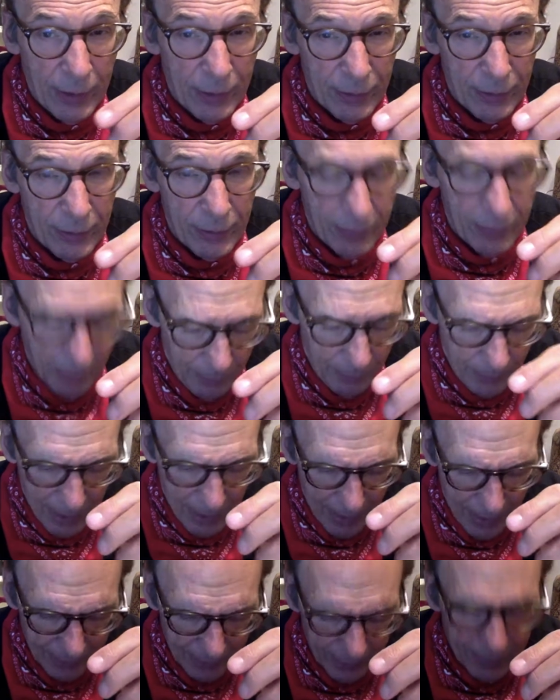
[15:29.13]
There's a
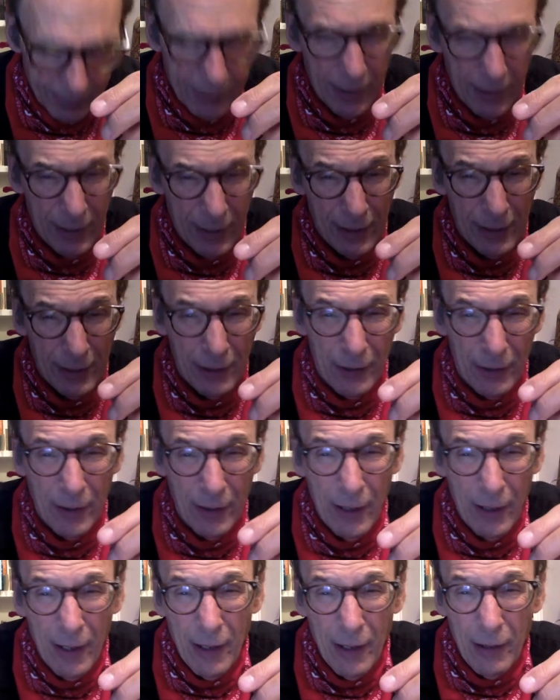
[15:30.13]
compactness thing here.
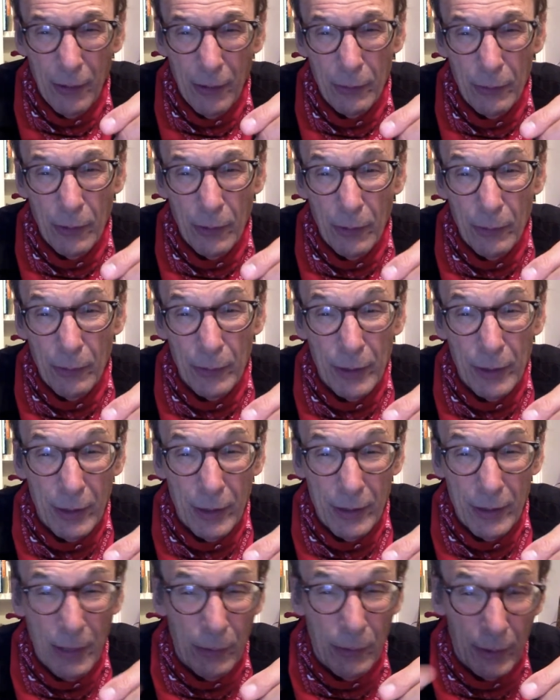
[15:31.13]
Or we could
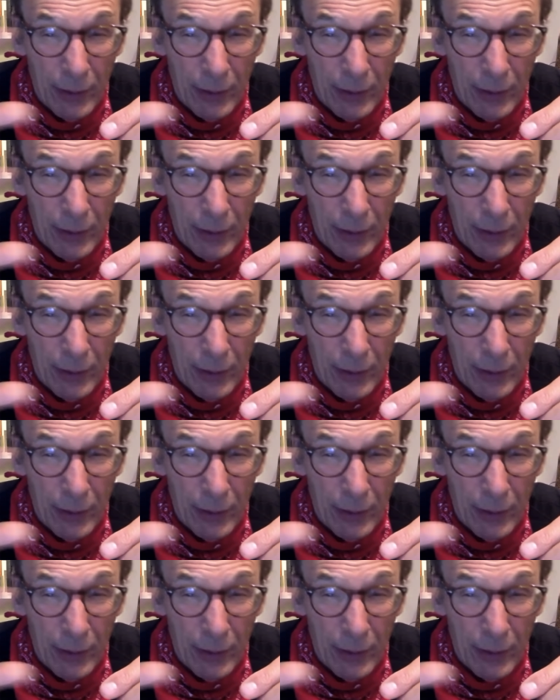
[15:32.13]
say we're